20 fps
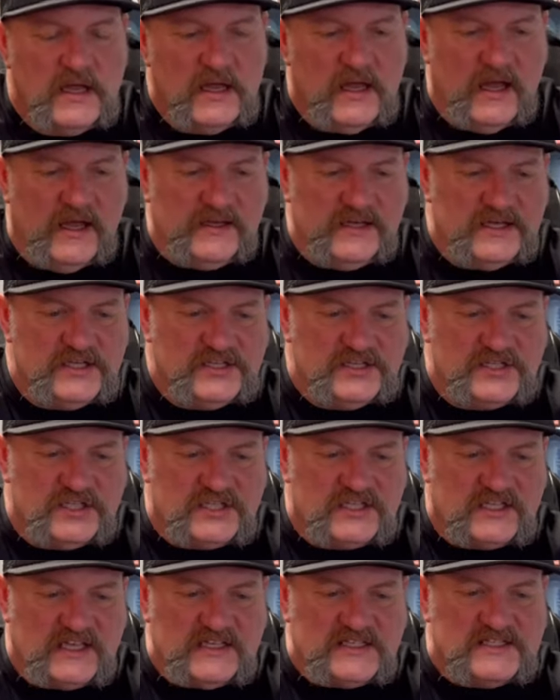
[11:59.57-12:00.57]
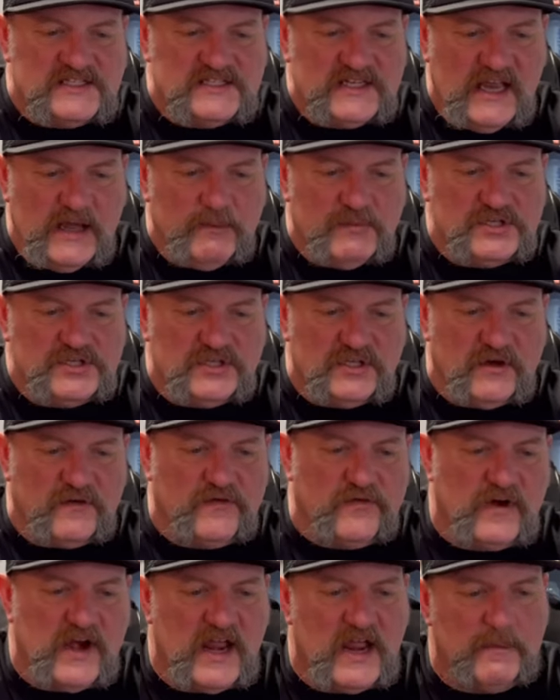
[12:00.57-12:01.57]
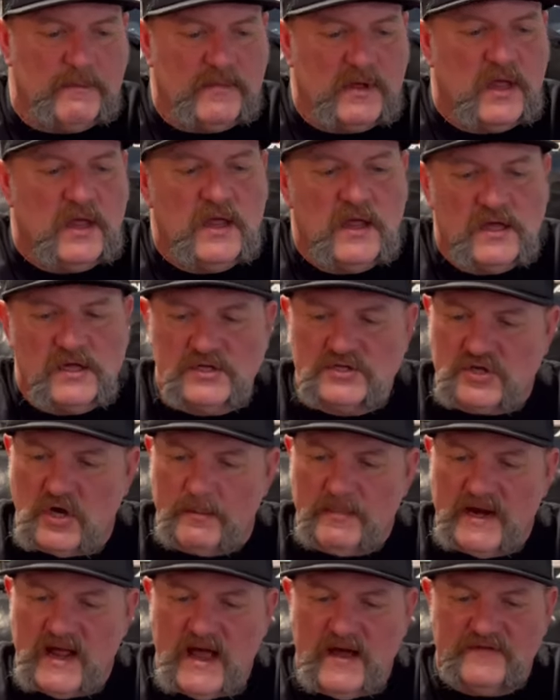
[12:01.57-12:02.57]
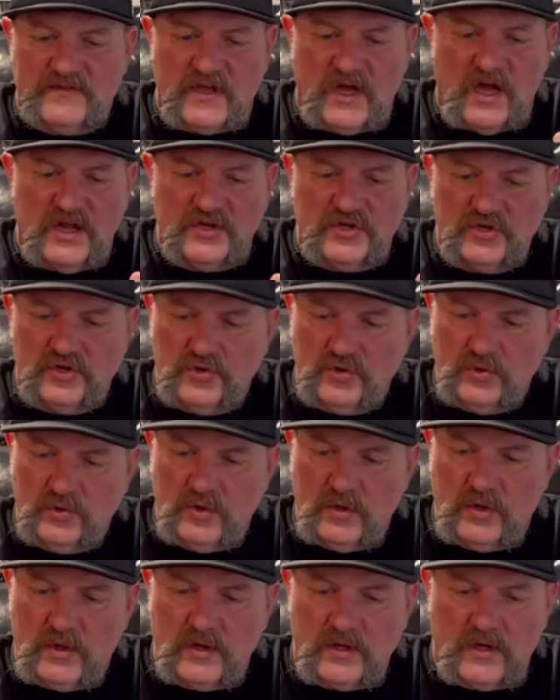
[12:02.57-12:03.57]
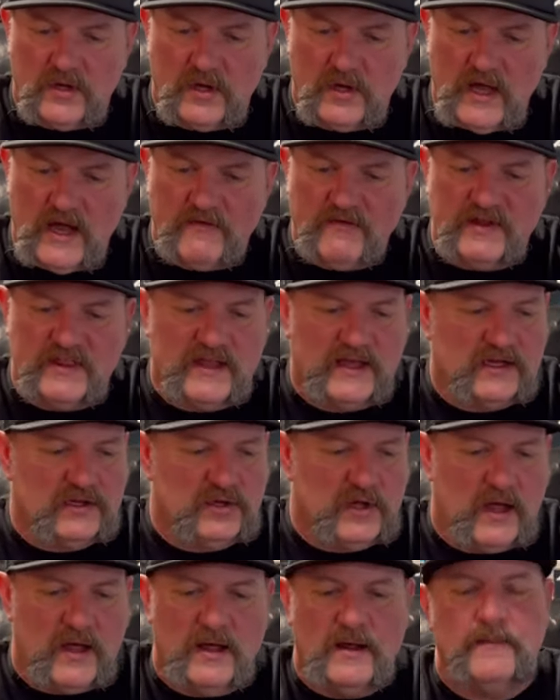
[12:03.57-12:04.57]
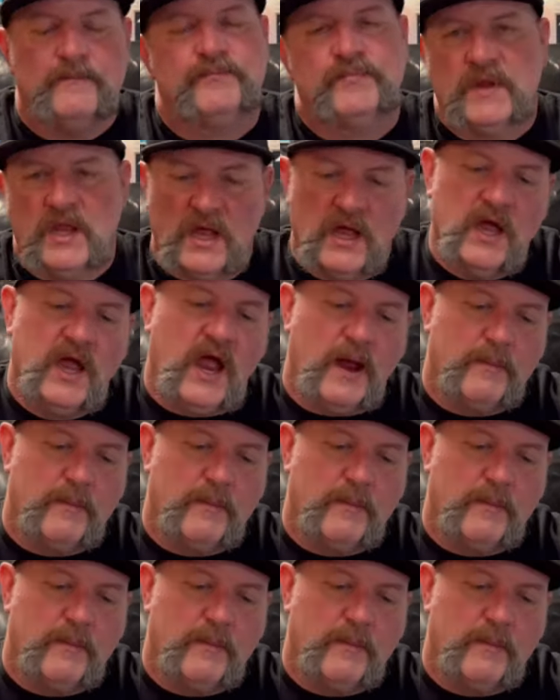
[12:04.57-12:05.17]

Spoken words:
And these just get sandwiched in the frame. So I'm going to have to undo everything. I